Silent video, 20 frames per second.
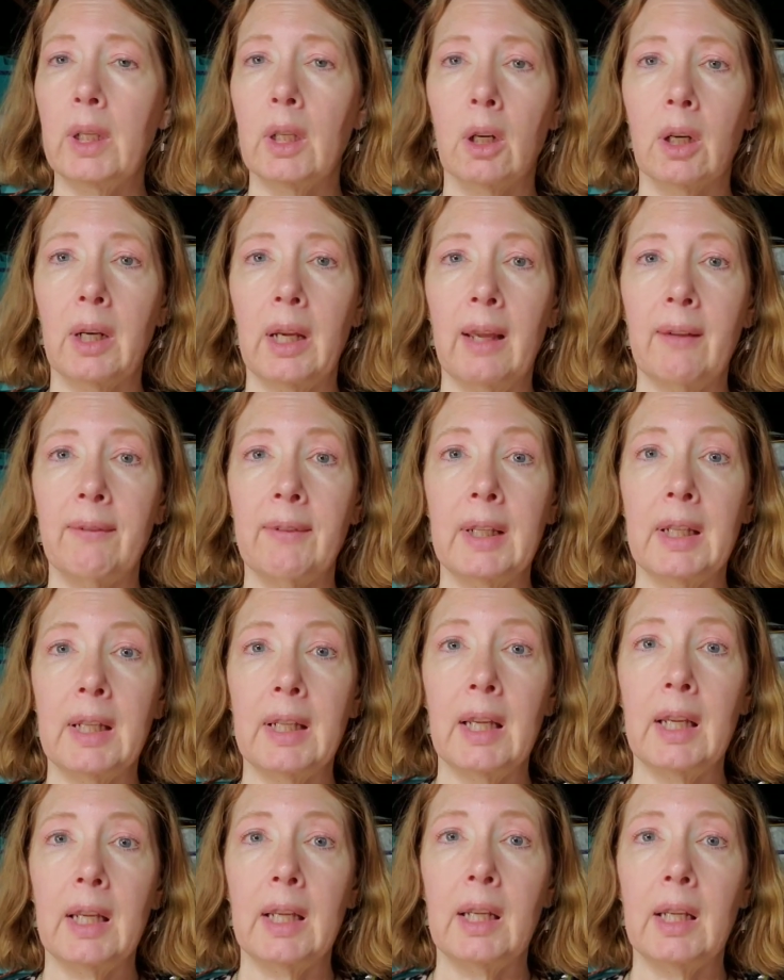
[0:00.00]
are having
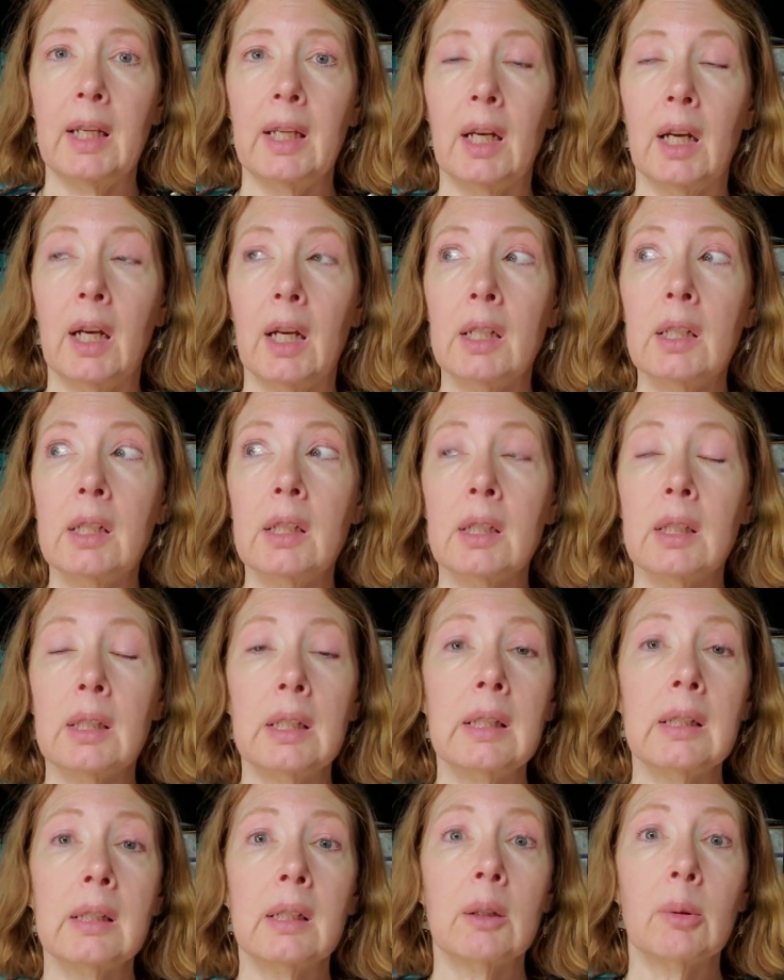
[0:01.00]
a
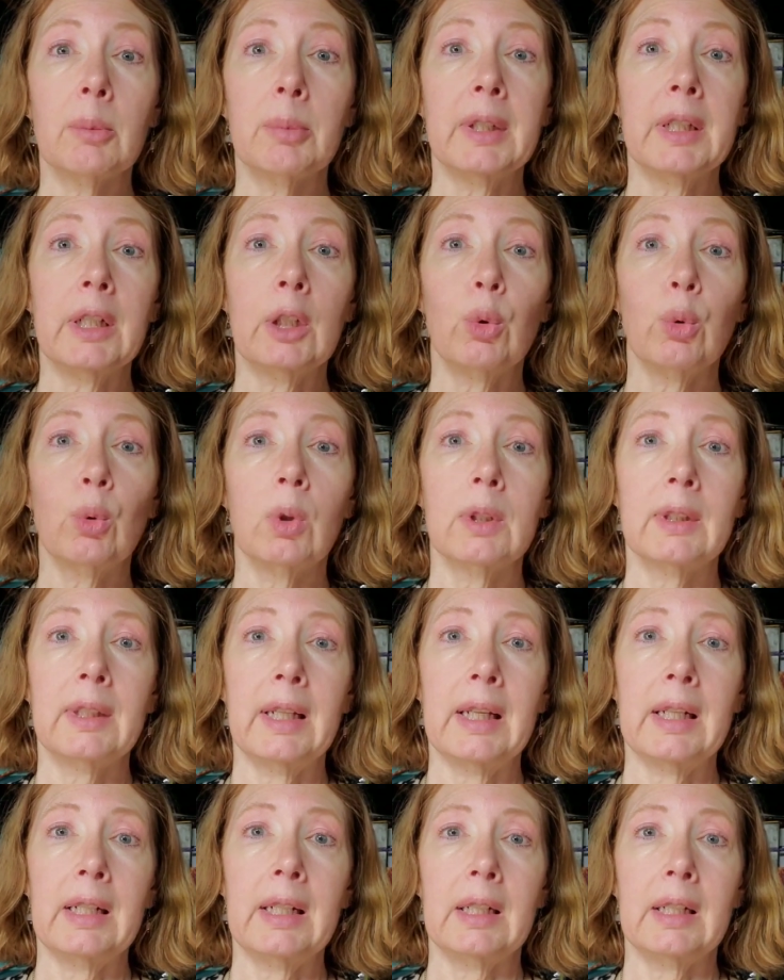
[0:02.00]
unseasonably cool
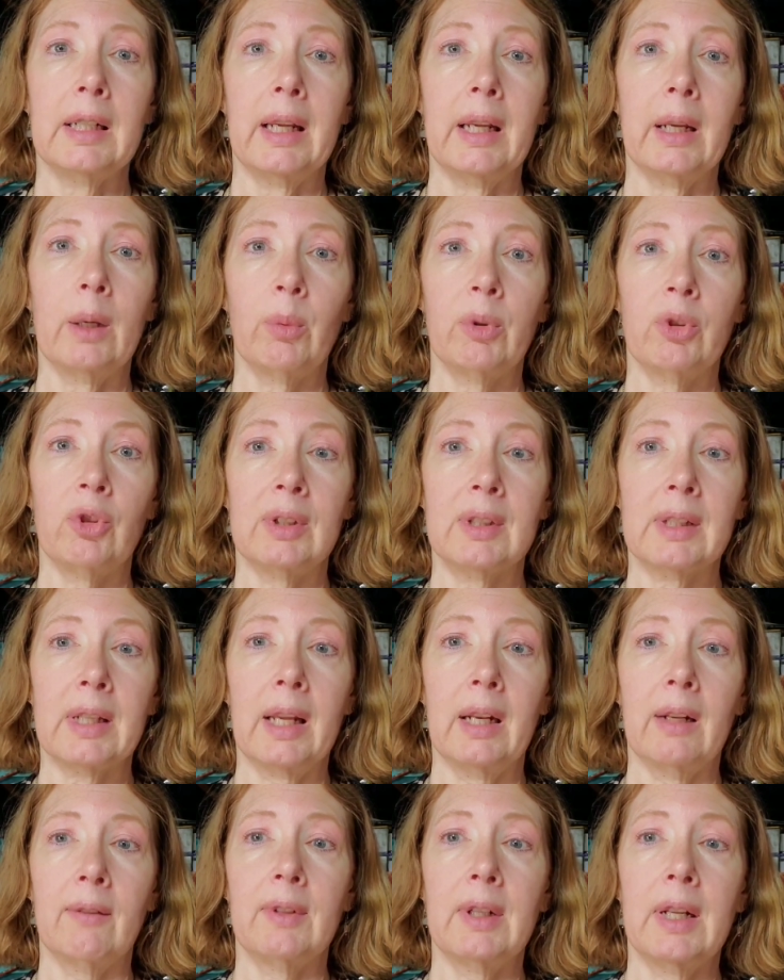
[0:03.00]
day today, which is
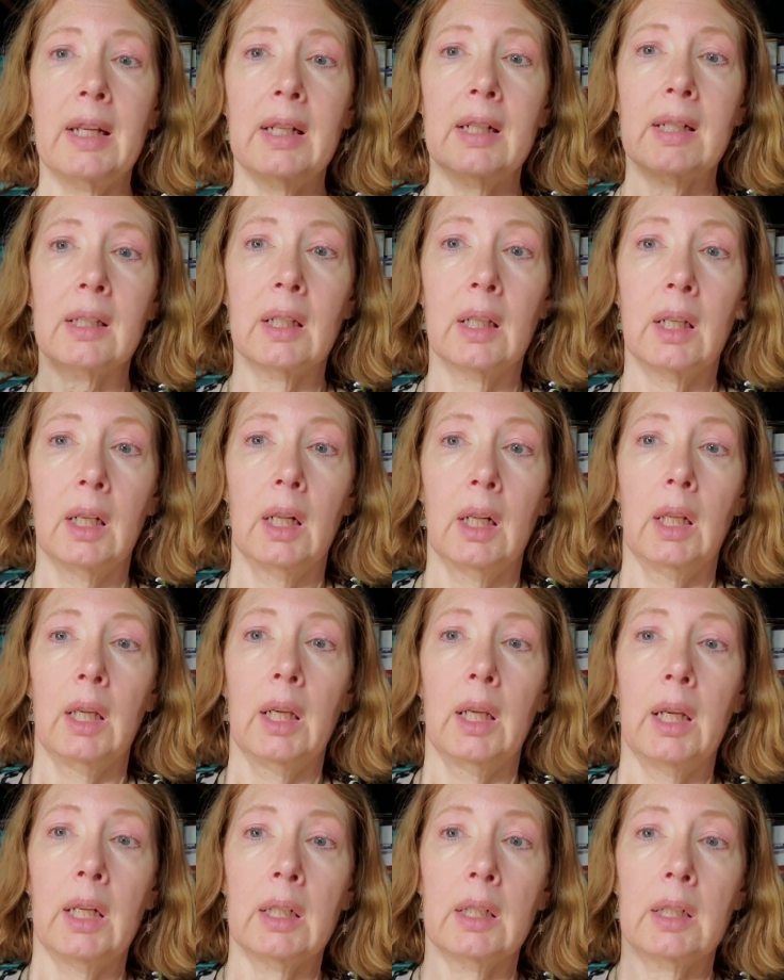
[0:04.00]
kind of nice.
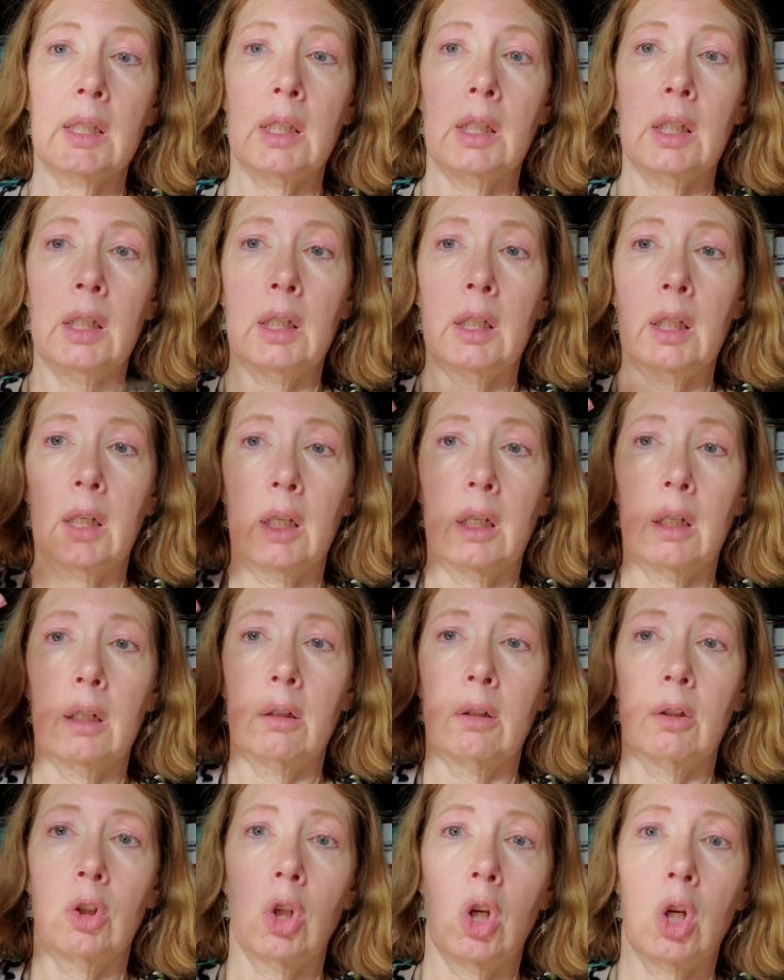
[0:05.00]
Hence the
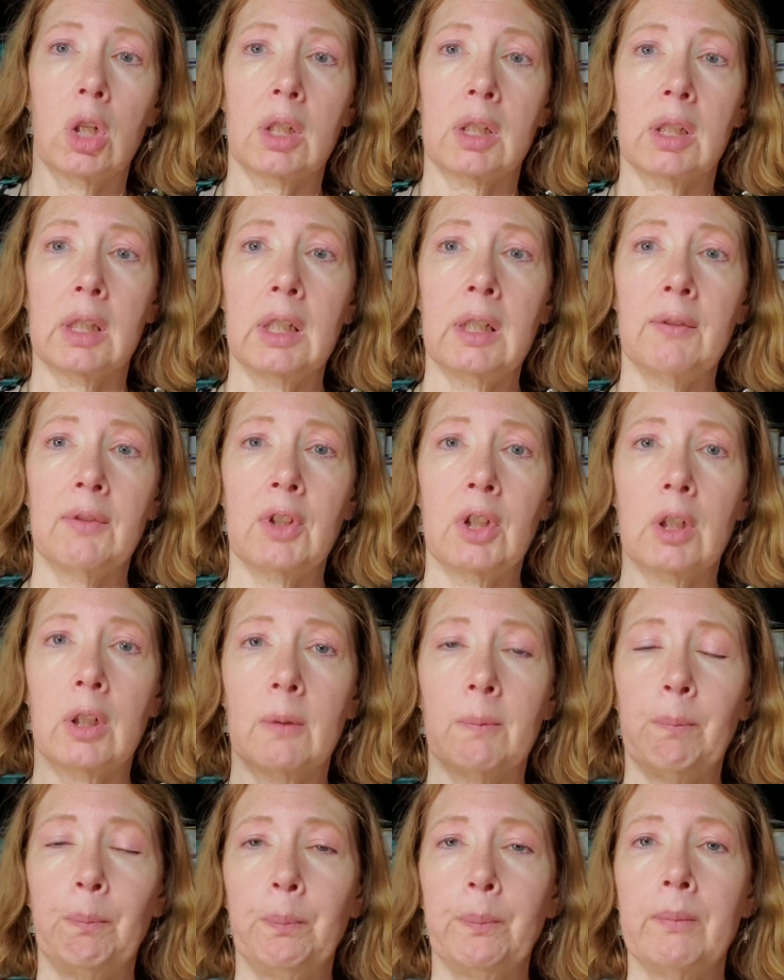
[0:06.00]
long sleeves here.
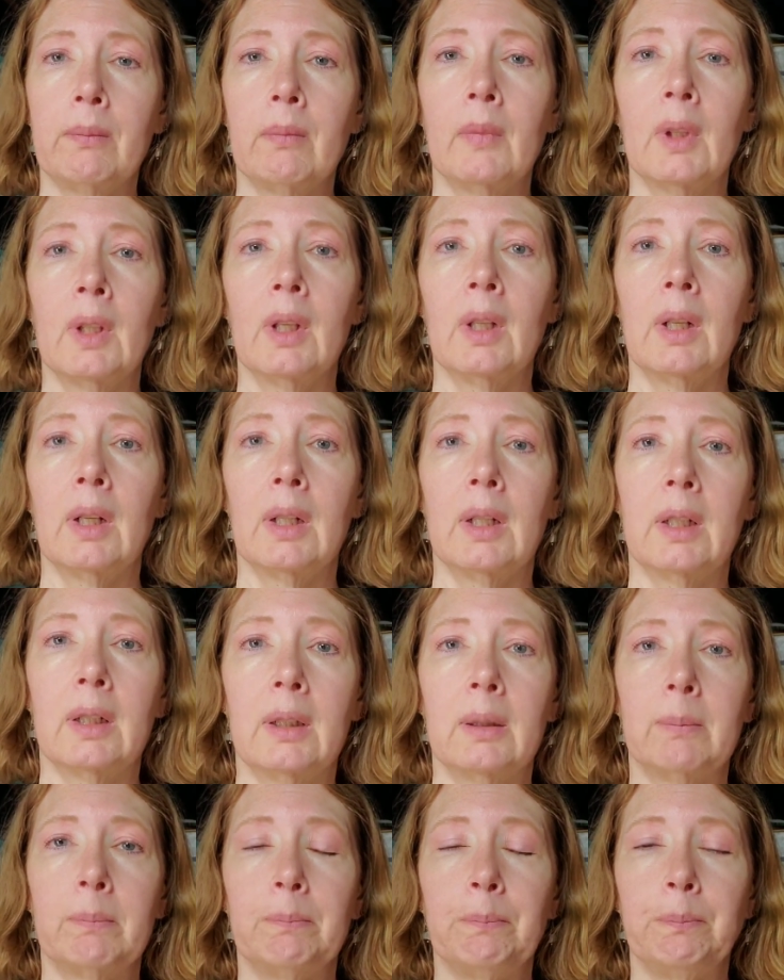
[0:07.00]

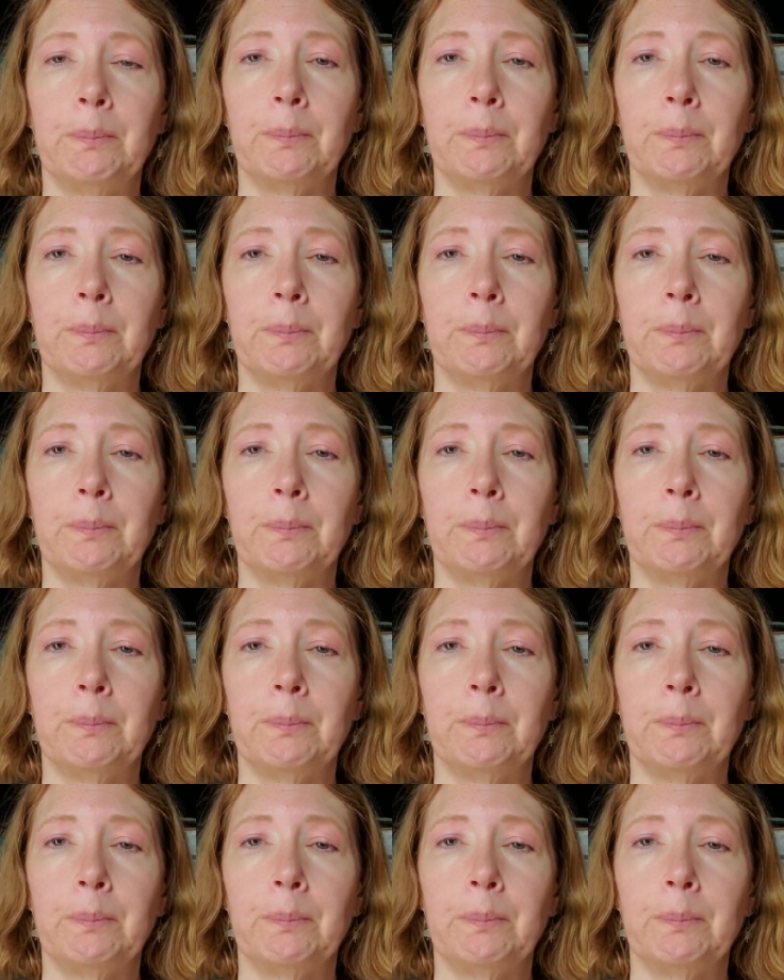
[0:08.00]
So